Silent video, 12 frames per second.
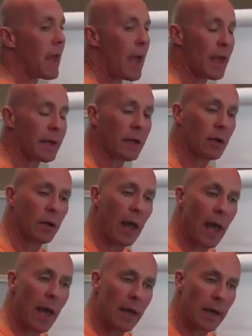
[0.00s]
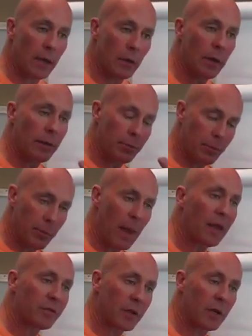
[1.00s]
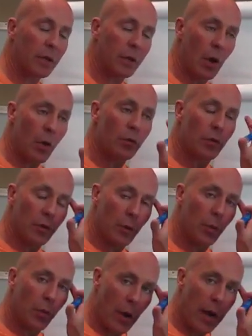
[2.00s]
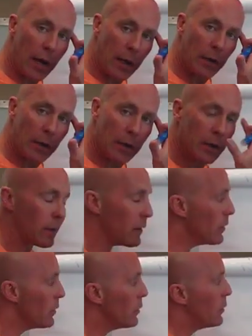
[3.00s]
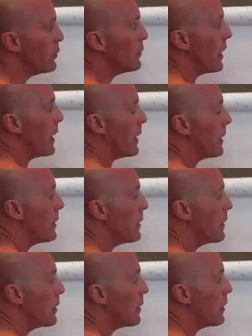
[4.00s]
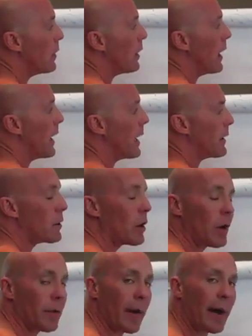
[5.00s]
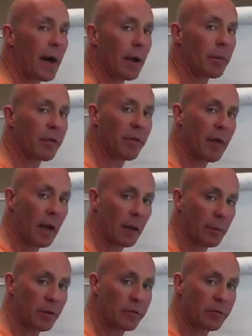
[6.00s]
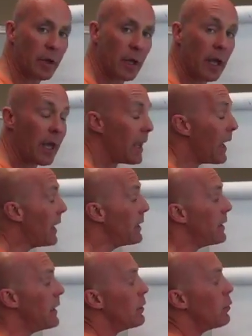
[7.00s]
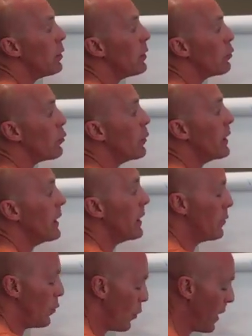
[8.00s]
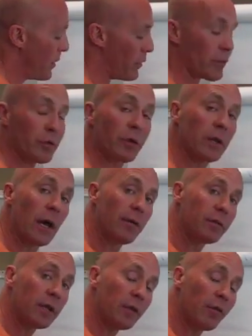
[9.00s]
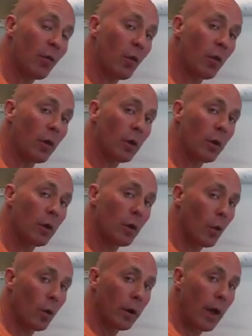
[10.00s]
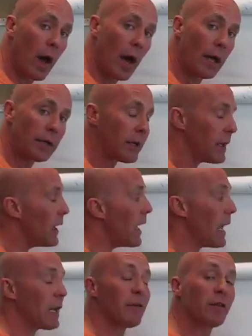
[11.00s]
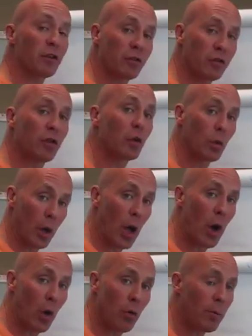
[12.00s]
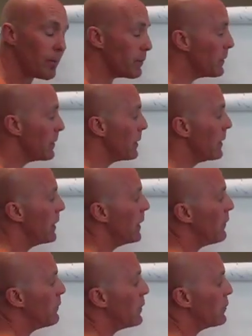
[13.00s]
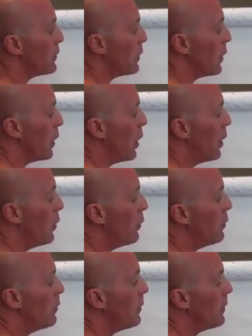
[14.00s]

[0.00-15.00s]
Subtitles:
and it'll basically go to the brain. There's a gland called the hypothalamus, and it will read whether there's enough T4 or not. And if it's too low, if it's low,